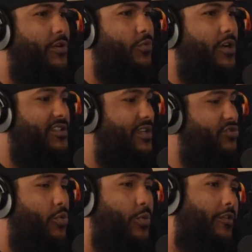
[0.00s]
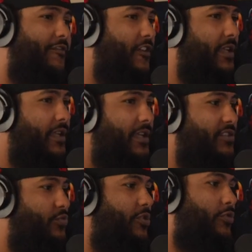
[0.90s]
works. Because when we were fucking
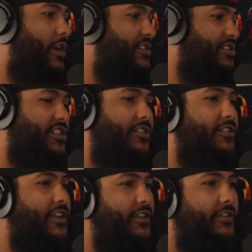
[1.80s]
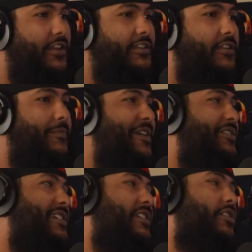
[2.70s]
kids, we were watching shit on the internet that our
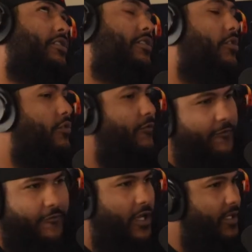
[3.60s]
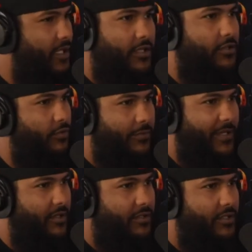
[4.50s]
parents had no fucking clue. About.
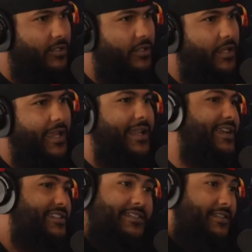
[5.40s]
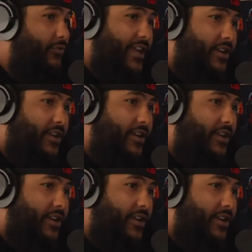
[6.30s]
I know, and that's just the way it